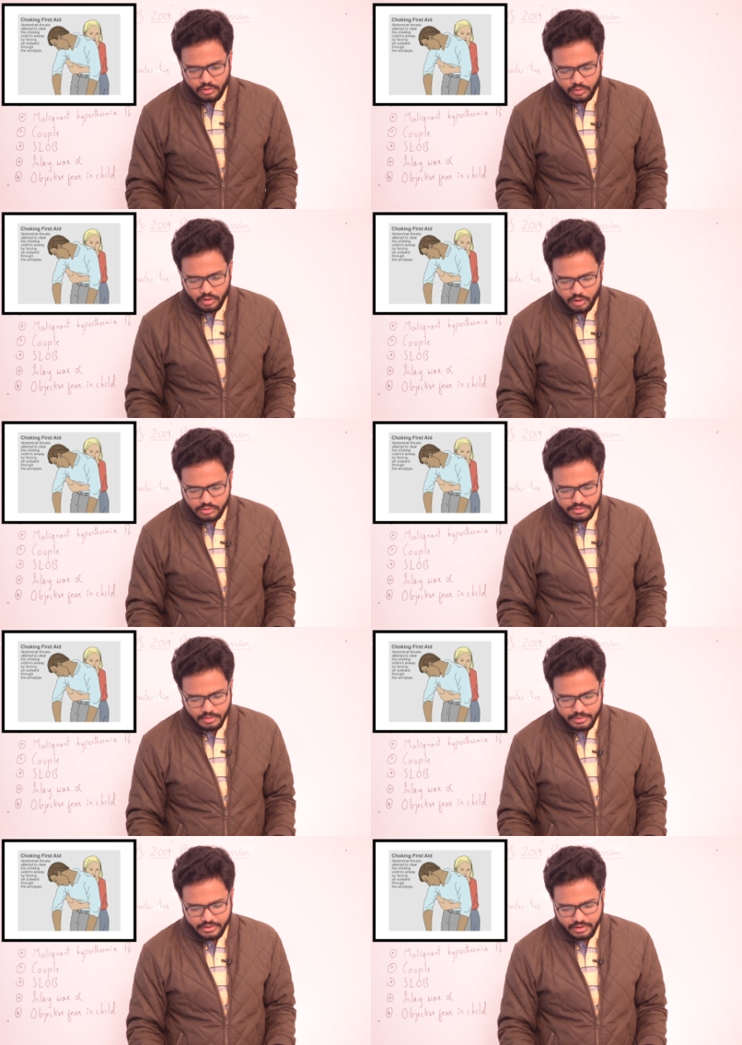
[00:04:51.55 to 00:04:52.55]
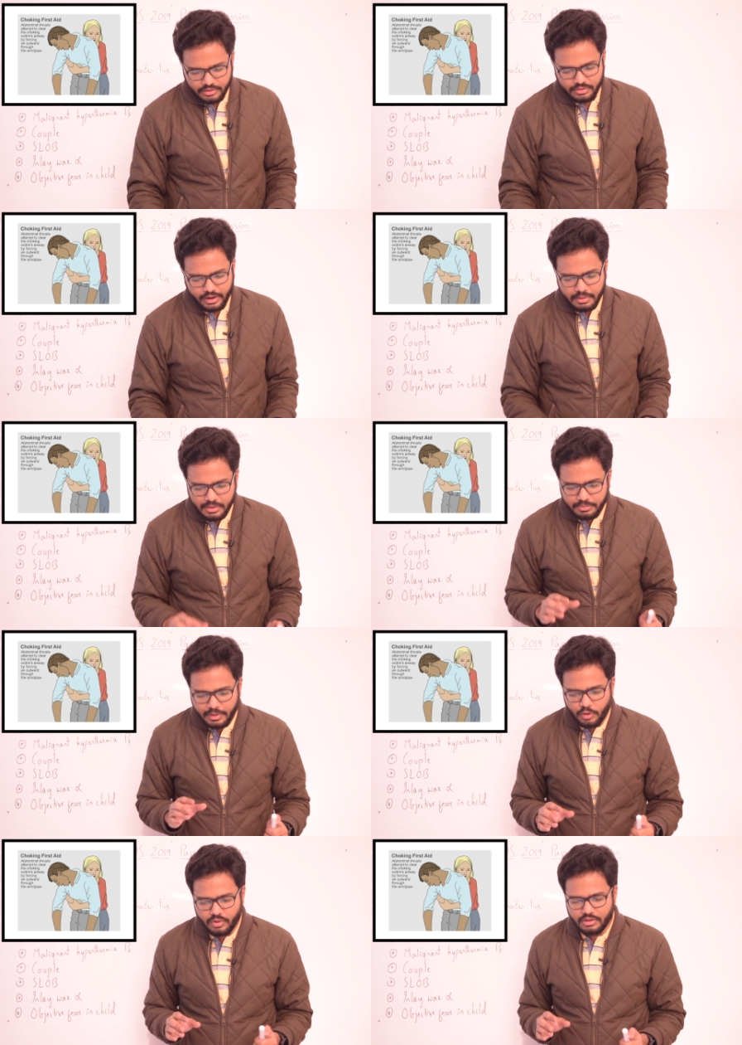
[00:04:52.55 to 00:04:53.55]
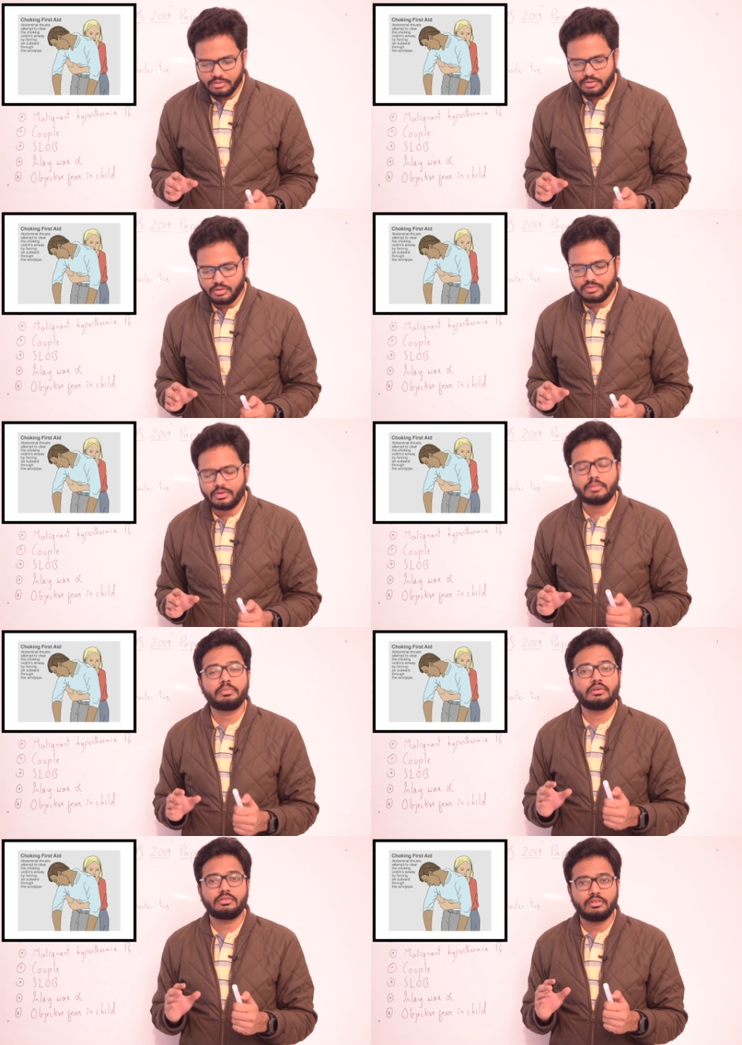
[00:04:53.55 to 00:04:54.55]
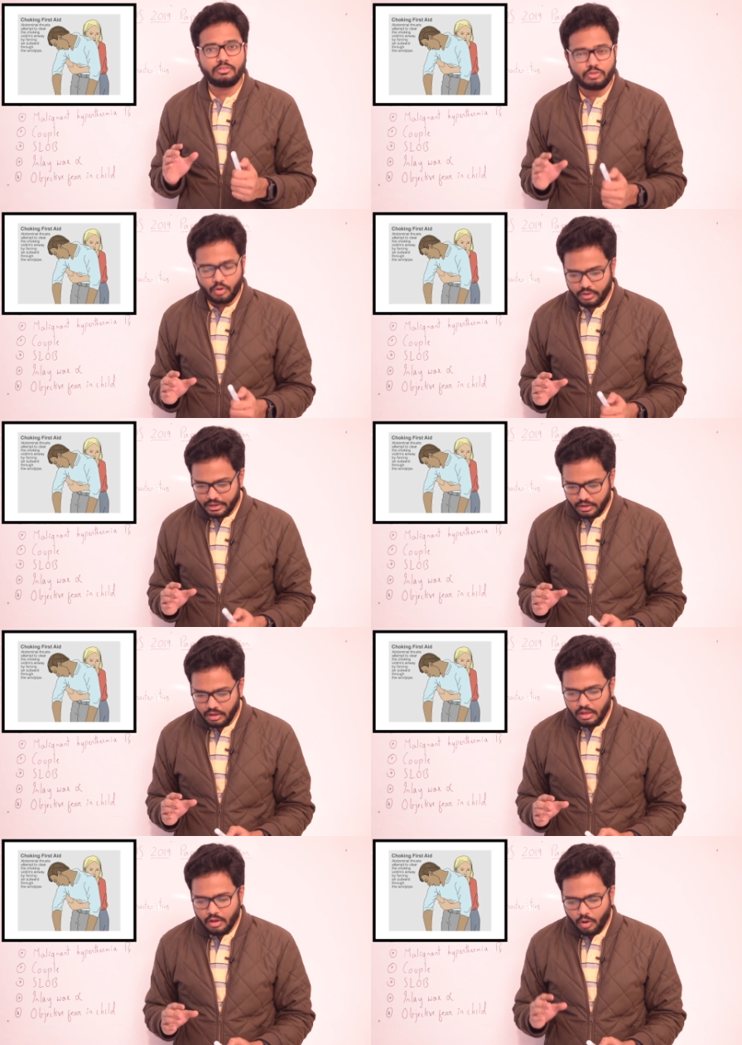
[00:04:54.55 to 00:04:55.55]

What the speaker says: So we'll go through some literature. Hemlich maneuver is used when a person is choking